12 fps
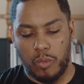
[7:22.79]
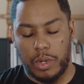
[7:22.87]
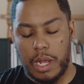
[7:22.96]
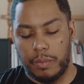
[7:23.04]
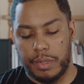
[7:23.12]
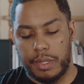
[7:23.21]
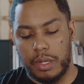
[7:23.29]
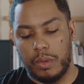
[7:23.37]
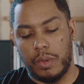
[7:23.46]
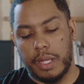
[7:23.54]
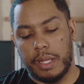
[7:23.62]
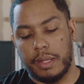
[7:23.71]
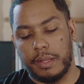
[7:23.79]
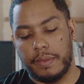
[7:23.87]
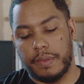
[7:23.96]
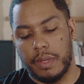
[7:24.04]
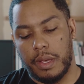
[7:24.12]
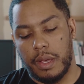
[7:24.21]
What I would do
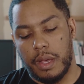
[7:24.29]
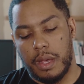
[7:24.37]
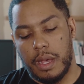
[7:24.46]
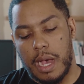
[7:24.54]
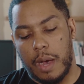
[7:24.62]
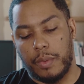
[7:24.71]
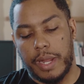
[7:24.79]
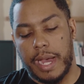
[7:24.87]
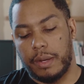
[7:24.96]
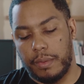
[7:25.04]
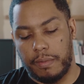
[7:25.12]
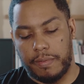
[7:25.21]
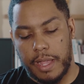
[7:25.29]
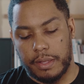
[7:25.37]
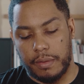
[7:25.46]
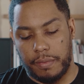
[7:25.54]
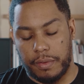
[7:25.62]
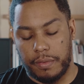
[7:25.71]
is I would have had a
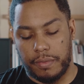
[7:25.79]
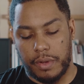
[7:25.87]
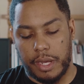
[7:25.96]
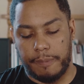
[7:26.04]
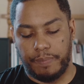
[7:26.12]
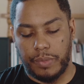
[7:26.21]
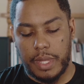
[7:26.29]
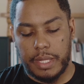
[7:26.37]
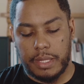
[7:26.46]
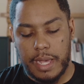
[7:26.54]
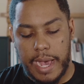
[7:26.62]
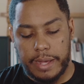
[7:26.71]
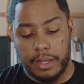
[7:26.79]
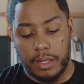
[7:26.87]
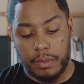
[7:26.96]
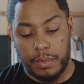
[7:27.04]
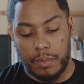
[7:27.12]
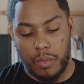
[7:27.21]
reflector for the front to add a
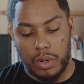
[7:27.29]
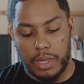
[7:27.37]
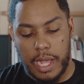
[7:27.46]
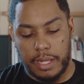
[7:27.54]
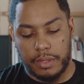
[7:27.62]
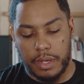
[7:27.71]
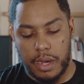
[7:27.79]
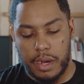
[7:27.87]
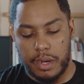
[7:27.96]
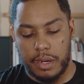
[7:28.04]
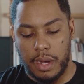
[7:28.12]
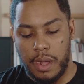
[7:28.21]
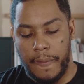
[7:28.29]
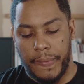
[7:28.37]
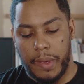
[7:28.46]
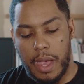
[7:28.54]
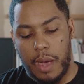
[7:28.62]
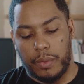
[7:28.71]
little bit more light to her.
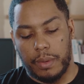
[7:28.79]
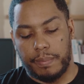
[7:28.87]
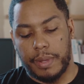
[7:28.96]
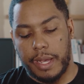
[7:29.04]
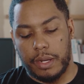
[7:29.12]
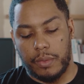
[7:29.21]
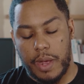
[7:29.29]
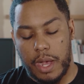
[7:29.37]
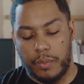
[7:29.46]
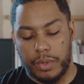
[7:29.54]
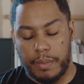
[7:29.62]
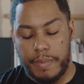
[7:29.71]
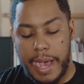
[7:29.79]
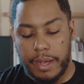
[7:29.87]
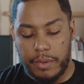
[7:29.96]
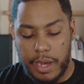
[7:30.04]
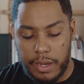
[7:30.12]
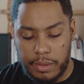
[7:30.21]
I would have played around with the
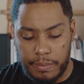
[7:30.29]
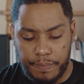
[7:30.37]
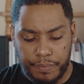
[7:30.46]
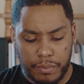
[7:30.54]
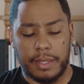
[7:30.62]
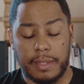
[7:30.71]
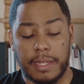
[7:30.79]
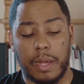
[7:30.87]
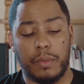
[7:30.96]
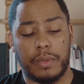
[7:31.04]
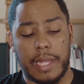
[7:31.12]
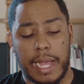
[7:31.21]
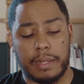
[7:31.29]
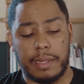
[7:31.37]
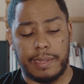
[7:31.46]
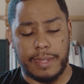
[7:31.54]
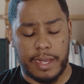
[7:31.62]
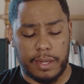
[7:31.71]
background. The sun was
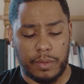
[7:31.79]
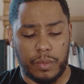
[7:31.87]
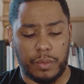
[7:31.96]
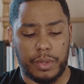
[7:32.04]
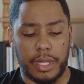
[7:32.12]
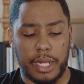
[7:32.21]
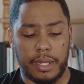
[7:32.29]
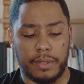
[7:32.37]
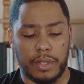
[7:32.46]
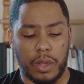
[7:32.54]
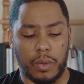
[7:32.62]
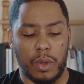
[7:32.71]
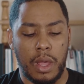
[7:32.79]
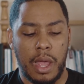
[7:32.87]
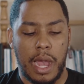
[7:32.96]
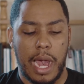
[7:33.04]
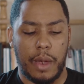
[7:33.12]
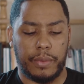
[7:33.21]
actually setting when we did it, so
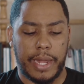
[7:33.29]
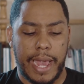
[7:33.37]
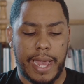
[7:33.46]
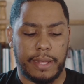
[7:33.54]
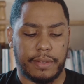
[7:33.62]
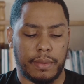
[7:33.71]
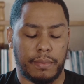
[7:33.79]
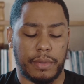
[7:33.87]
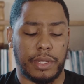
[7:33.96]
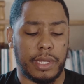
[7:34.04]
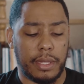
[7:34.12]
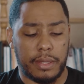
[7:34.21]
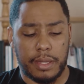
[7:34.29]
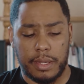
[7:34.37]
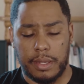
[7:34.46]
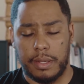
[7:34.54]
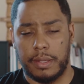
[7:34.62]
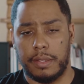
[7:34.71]
I would have added some
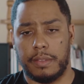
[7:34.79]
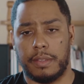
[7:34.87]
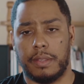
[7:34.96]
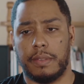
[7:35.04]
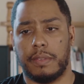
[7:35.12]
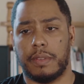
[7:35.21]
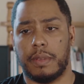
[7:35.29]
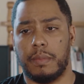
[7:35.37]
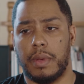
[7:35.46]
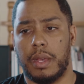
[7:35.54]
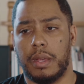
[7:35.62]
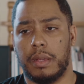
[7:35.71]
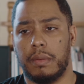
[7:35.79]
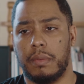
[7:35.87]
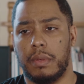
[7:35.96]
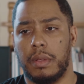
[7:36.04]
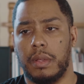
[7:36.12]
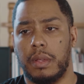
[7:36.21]
magentas and some
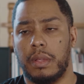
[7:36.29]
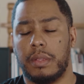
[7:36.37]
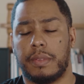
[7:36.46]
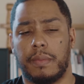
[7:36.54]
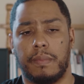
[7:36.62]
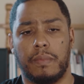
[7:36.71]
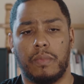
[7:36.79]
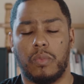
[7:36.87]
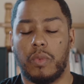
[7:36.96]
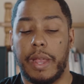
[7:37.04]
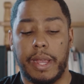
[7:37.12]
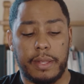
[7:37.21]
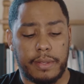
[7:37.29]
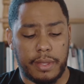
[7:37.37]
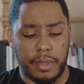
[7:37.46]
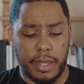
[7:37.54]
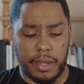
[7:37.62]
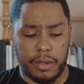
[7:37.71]
reds
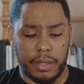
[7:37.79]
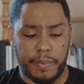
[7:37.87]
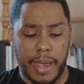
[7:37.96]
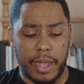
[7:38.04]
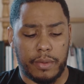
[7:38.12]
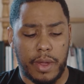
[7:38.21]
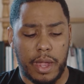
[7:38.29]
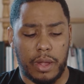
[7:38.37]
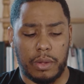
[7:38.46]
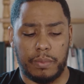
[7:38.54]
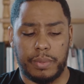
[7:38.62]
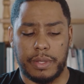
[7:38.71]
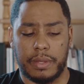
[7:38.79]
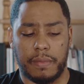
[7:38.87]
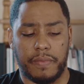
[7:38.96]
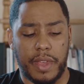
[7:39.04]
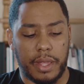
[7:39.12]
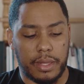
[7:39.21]
in there in the background, put some
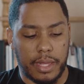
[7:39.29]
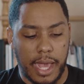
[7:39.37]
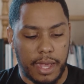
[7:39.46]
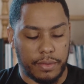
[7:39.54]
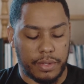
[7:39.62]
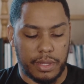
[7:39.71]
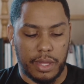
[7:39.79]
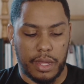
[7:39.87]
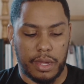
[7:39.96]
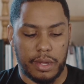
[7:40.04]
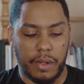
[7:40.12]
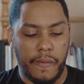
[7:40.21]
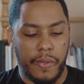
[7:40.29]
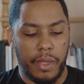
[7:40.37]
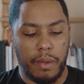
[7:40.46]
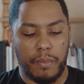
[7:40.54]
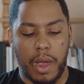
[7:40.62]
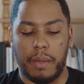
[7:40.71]
fake clouds in there,
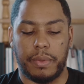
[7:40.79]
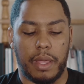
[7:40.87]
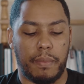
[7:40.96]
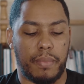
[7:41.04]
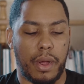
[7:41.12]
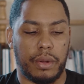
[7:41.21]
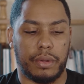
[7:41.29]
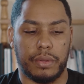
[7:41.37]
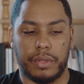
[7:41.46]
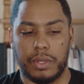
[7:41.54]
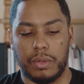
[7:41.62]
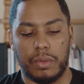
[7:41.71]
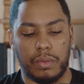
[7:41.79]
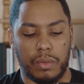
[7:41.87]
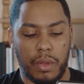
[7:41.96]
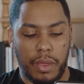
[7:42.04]
probably a bird or two,